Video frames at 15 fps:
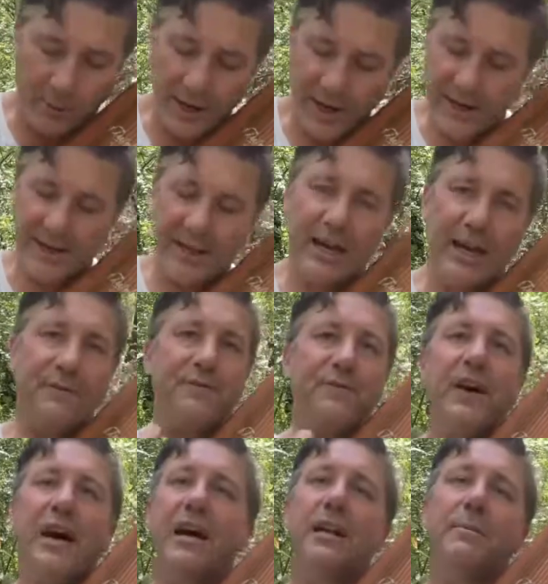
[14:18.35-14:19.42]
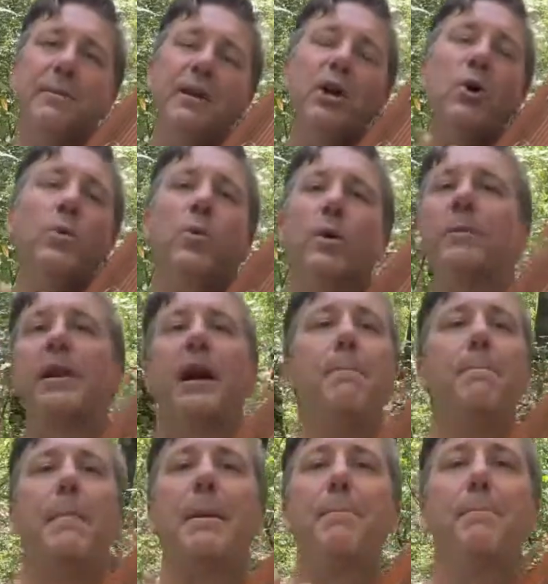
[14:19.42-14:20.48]
pray that I find me a woman I
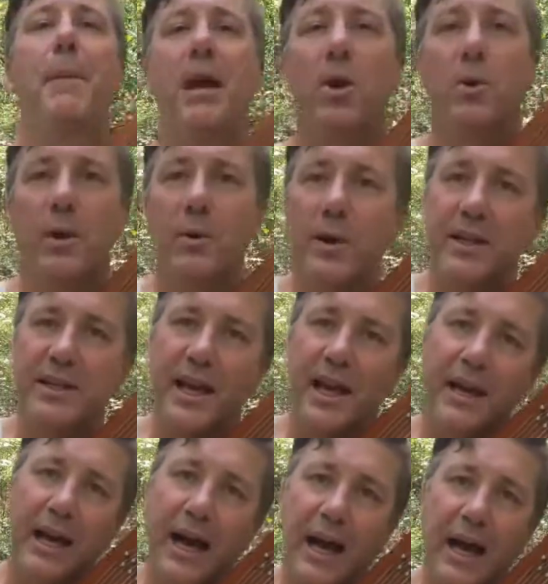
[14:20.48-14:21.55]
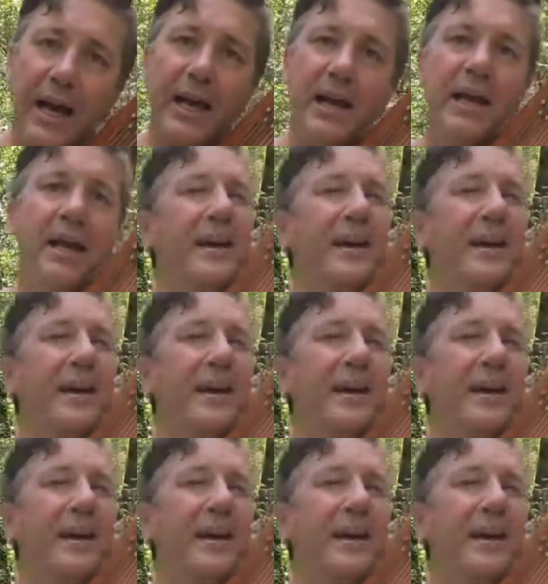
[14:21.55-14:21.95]
might marry one day, and I